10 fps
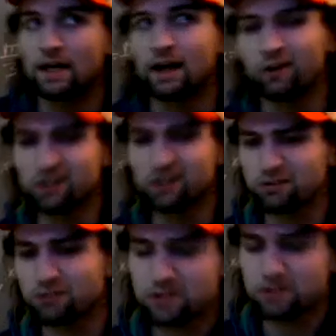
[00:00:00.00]
I want you to
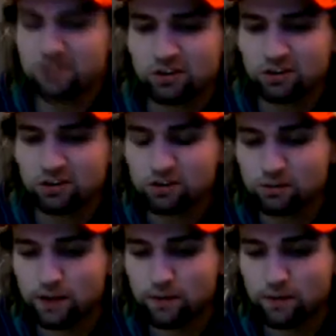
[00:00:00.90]
research a little
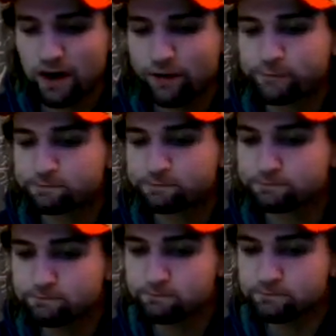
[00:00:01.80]
bit about
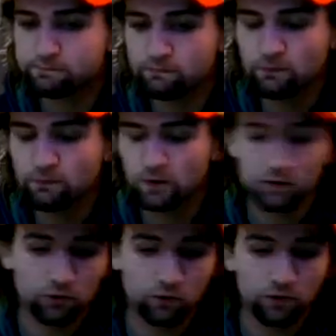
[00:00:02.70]

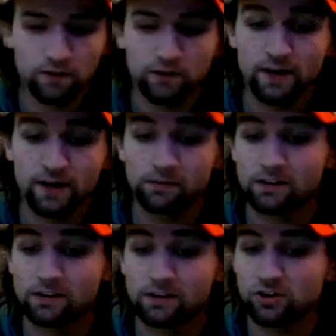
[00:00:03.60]
derivative
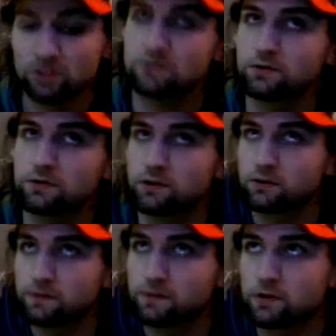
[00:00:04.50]
applications for your
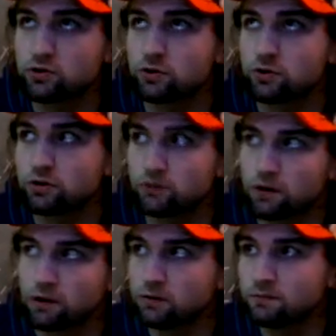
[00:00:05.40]
future
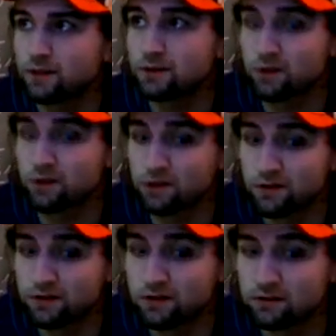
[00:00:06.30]
career that you want to go
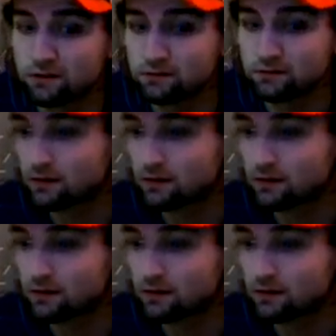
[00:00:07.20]
into.